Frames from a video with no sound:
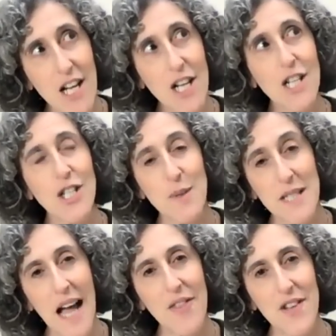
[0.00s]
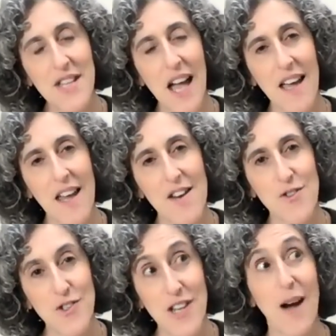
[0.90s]
So it's at the Tech
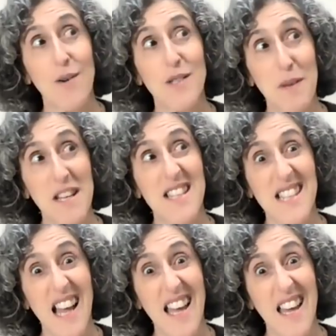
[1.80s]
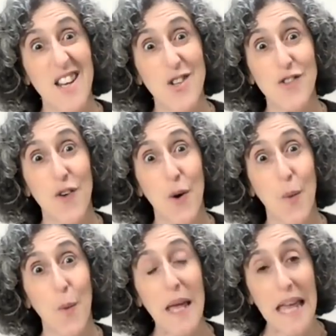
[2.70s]
Editors now. It's been at the Tech Editors for a
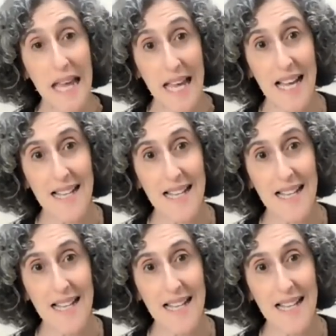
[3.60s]
week